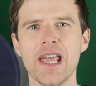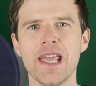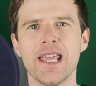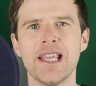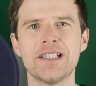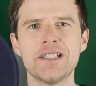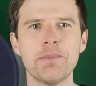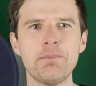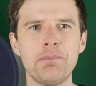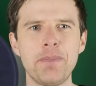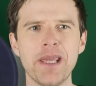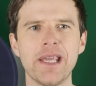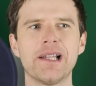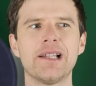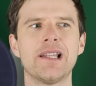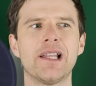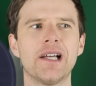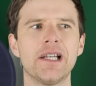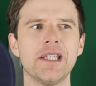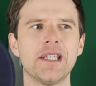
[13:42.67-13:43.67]
It's a bit
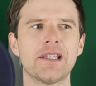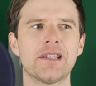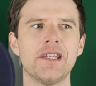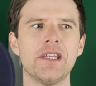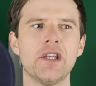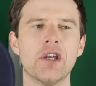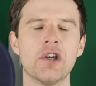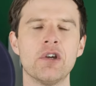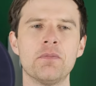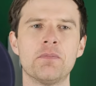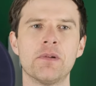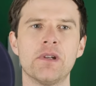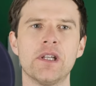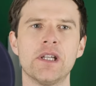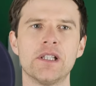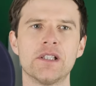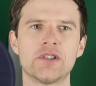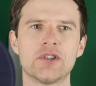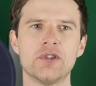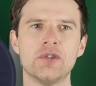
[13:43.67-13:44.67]
like the
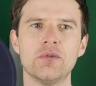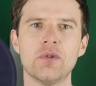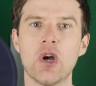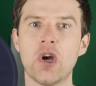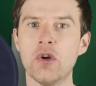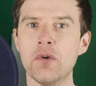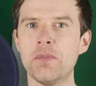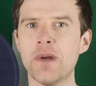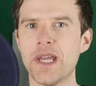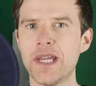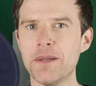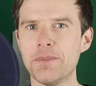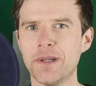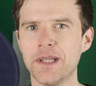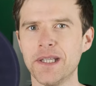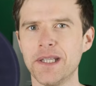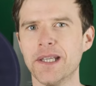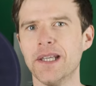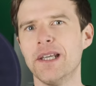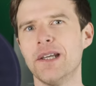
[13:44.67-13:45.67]
opening to Oh
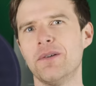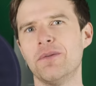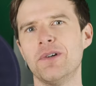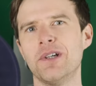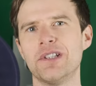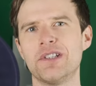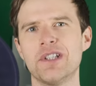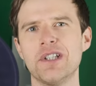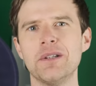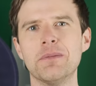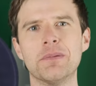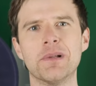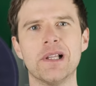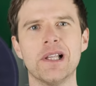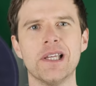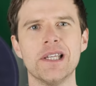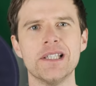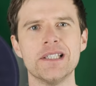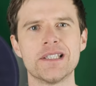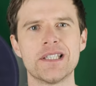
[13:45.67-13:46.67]
Baby, which he
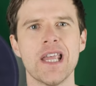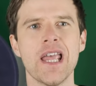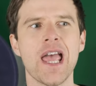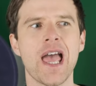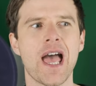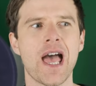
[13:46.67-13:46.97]
plays.